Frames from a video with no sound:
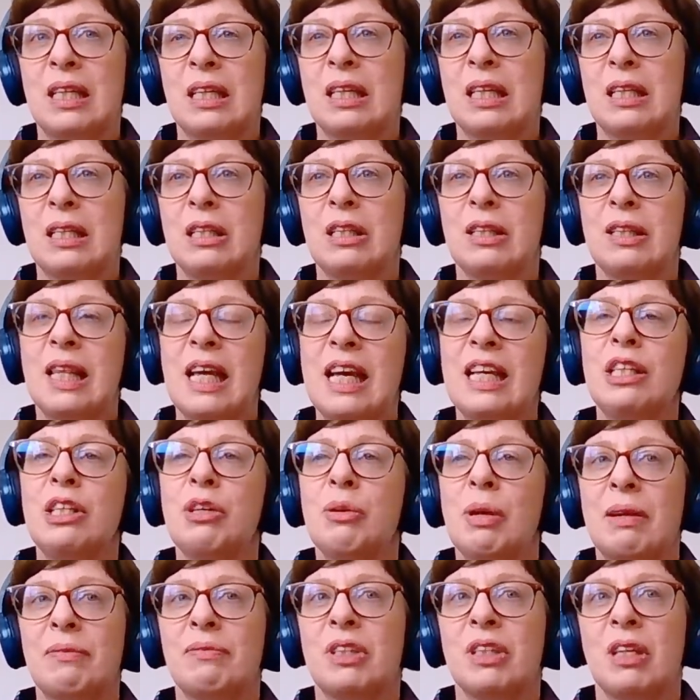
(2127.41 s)
and
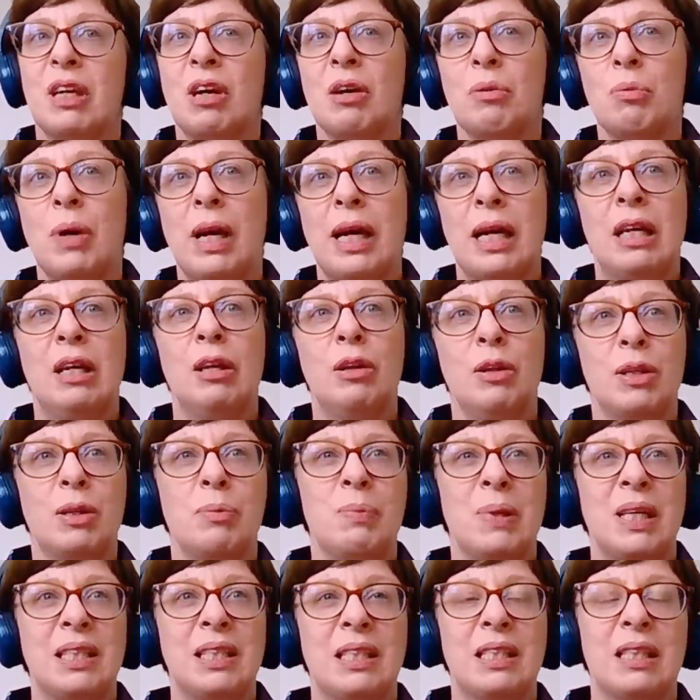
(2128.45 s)
then you have to go away and
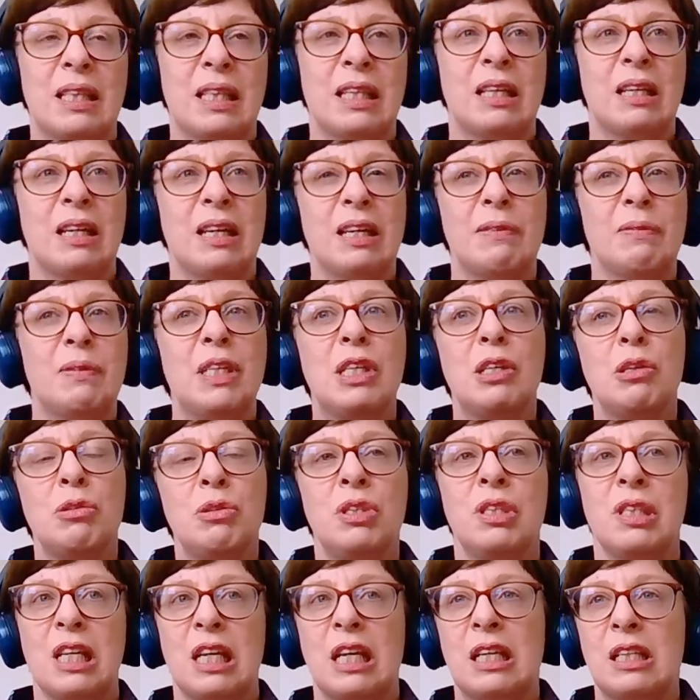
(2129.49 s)
look a bit at the kind of
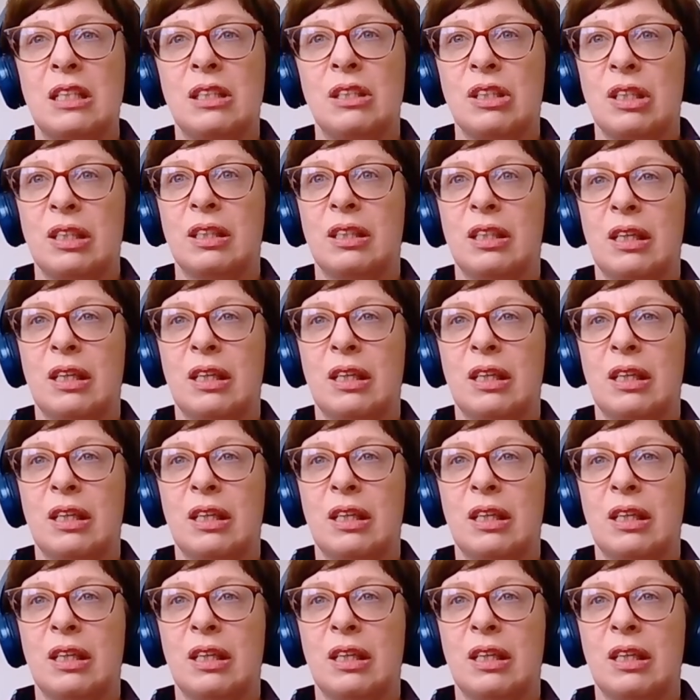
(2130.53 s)
usage.